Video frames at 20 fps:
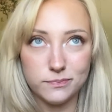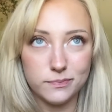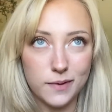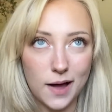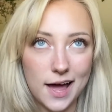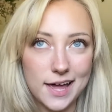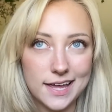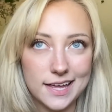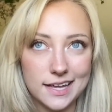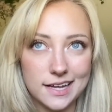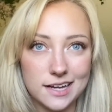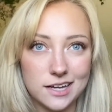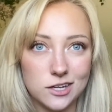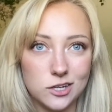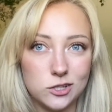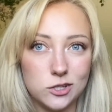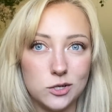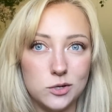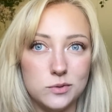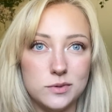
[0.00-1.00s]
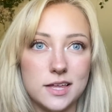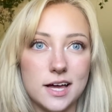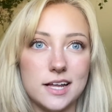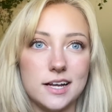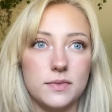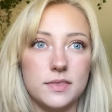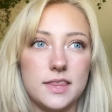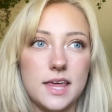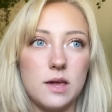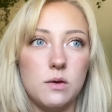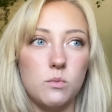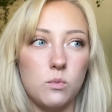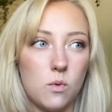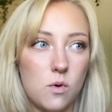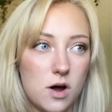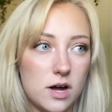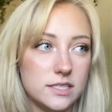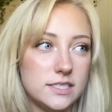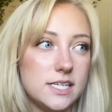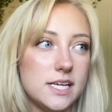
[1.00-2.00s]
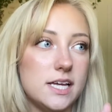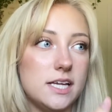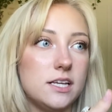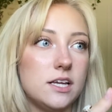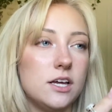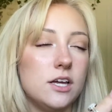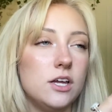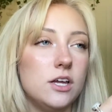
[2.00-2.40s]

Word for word: I can conclude that they wanted